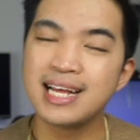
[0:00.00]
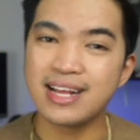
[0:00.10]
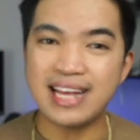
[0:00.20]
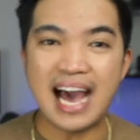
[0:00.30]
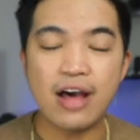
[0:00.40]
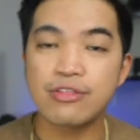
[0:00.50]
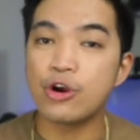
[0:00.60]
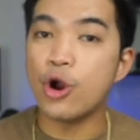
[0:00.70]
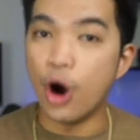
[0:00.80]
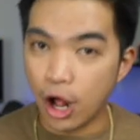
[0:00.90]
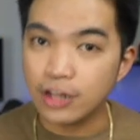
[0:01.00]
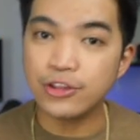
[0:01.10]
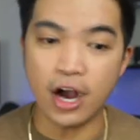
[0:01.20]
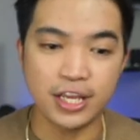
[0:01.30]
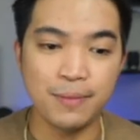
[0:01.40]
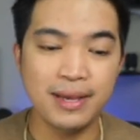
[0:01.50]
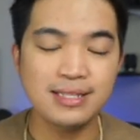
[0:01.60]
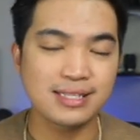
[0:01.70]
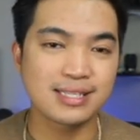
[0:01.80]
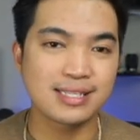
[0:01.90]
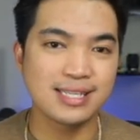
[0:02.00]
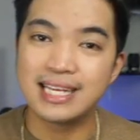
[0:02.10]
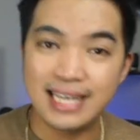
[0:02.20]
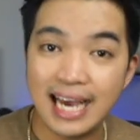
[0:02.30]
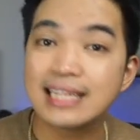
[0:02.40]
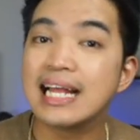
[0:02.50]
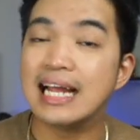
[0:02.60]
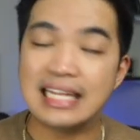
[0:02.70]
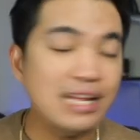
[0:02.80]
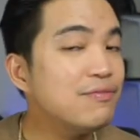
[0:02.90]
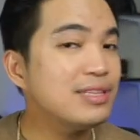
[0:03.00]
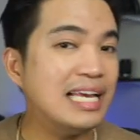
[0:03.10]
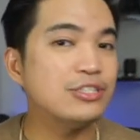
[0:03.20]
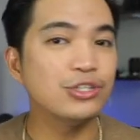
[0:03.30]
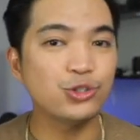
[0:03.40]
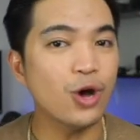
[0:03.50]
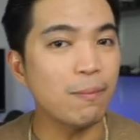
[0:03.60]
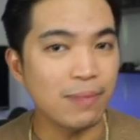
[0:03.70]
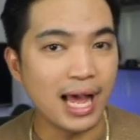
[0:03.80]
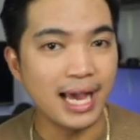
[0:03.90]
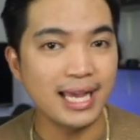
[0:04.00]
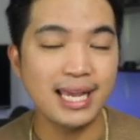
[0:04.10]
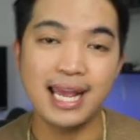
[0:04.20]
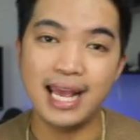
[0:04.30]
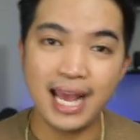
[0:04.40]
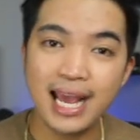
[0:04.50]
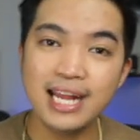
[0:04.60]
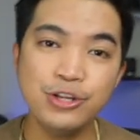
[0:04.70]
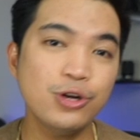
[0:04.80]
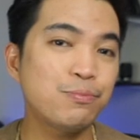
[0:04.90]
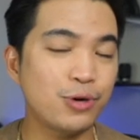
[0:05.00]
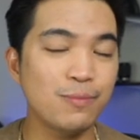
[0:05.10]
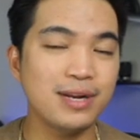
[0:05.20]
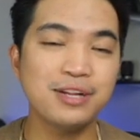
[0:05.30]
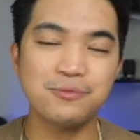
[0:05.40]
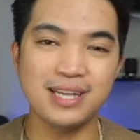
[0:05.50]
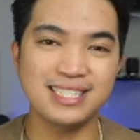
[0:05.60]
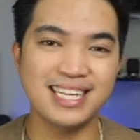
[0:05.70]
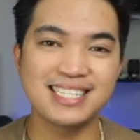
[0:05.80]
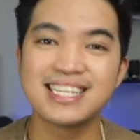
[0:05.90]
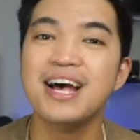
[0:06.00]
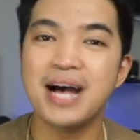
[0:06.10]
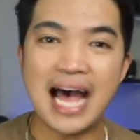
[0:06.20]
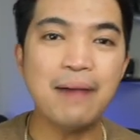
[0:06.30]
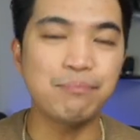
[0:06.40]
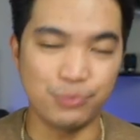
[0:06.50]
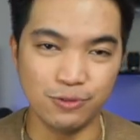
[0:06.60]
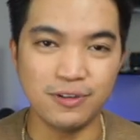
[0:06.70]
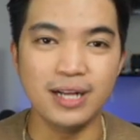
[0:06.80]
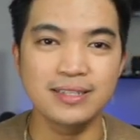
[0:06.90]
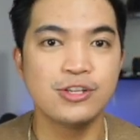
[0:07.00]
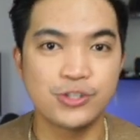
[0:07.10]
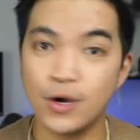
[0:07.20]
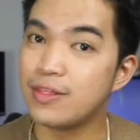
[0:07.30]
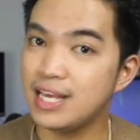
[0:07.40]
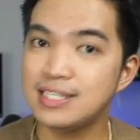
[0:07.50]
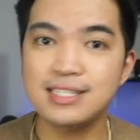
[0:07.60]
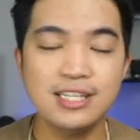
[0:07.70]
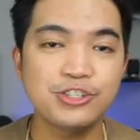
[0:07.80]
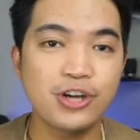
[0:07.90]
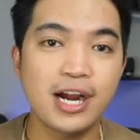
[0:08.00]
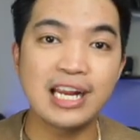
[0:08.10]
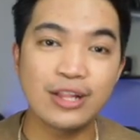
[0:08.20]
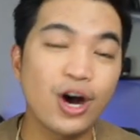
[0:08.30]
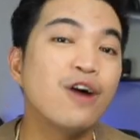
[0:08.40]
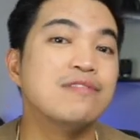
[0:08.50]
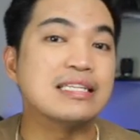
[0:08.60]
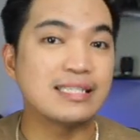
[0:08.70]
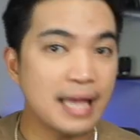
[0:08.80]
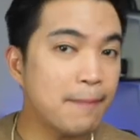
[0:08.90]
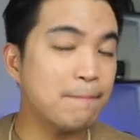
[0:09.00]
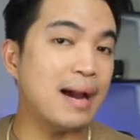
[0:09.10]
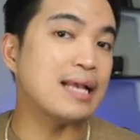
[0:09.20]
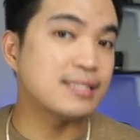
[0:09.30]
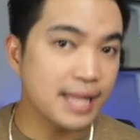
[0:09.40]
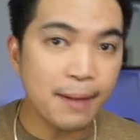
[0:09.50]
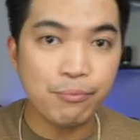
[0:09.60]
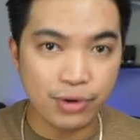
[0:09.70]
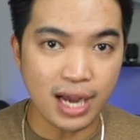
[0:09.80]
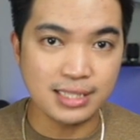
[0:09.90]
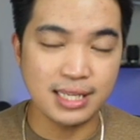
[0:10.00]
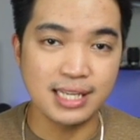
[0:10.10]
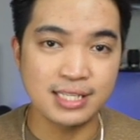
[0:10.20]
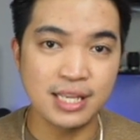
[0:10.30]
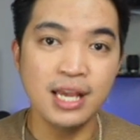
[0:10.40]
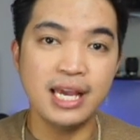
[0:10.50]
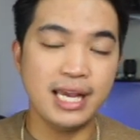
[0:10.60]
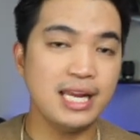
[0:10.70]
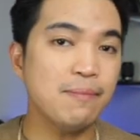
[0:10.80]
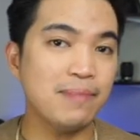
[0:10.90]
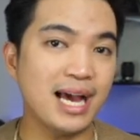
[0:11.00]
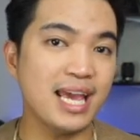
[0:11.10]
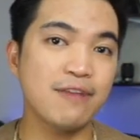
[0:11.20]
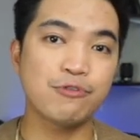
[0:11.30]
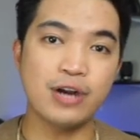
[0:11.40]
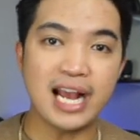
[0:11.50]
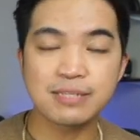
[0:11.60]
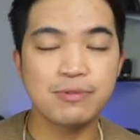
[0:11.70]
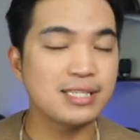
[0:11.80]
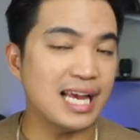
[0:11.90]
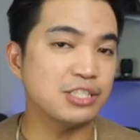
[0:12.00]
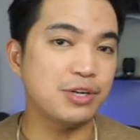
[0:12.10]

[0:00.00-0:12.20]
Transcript: gather all documents, get an invitation to apply, and your permanent residence approval. So this is the chart of the step-by-step process in applying for Express Entry